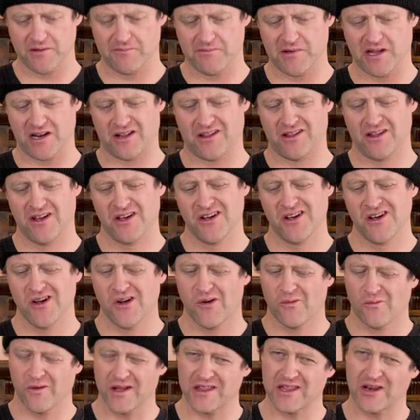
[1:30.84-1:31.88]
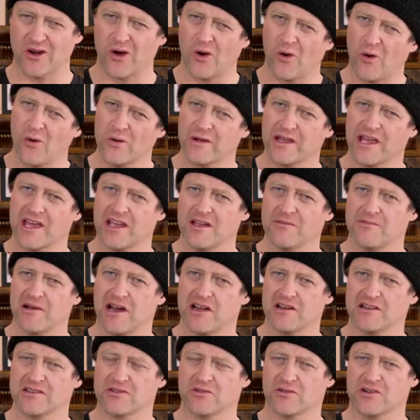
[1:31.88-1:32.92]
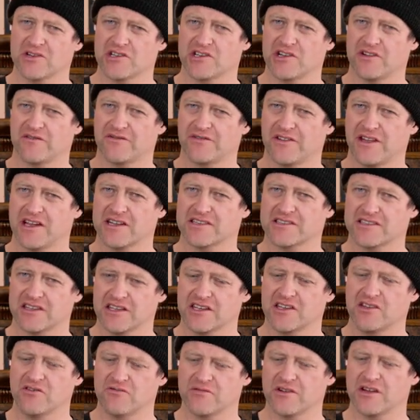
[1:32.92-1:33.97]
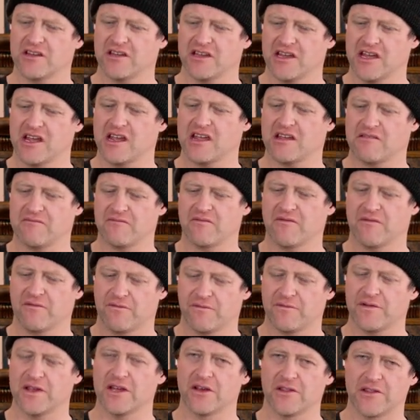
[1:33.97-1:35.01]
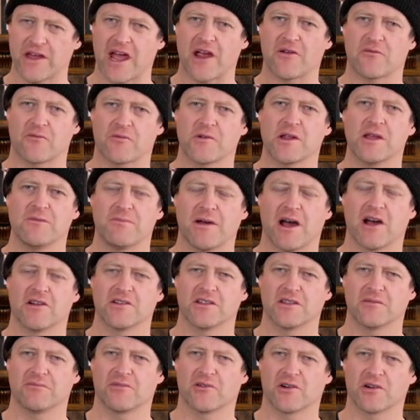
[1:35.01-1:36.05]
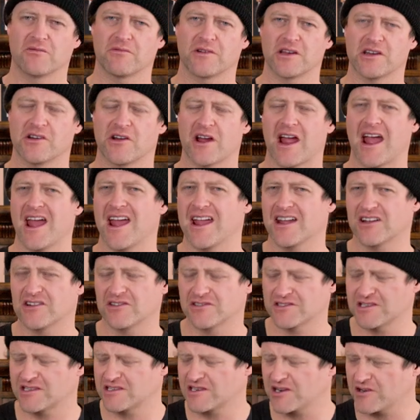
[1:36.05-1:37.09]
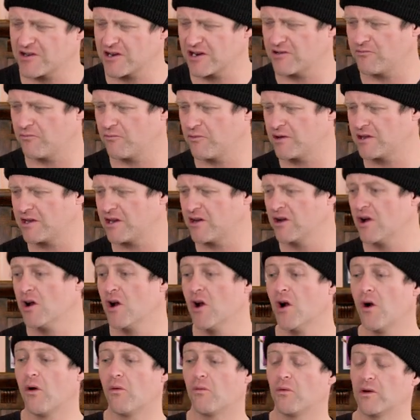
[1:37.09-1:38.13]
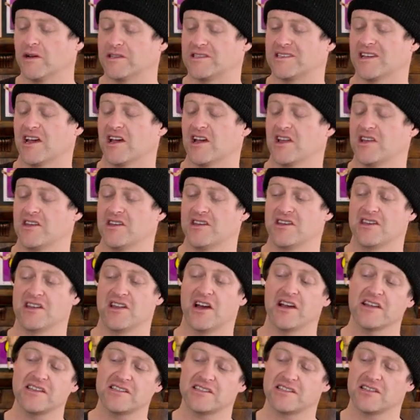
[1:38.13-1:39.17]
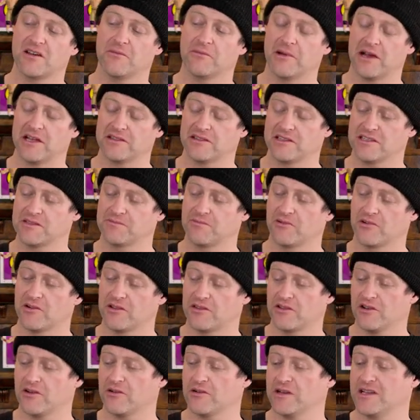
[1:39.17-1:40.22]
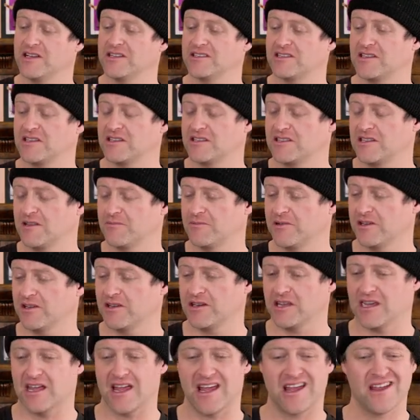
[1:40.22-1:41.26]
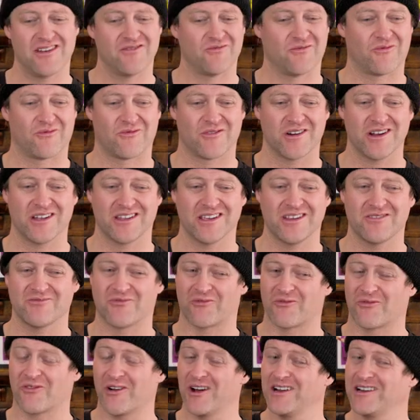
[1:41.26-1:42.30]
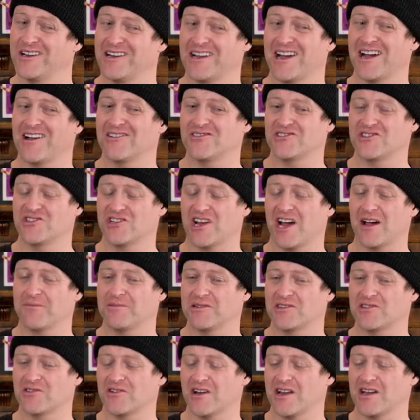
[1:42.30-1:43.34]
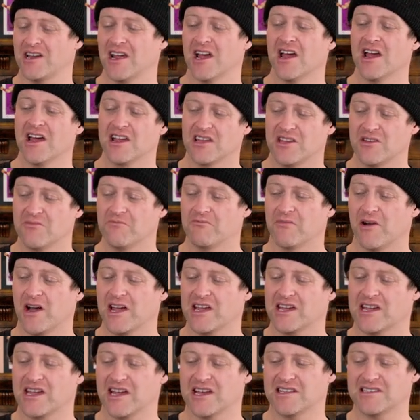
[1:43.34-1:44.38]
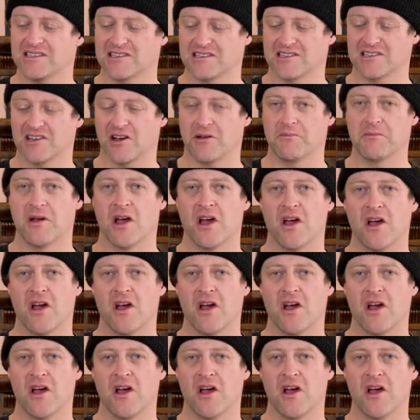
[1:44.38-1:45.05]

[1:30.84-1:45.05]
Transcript: middle with an okay amount of torsional flex. Like, you really feel that rebound of the board when you're ankle steering with it. What's nice about this board though is the stability. In really rutted out choppy terrain, you might get some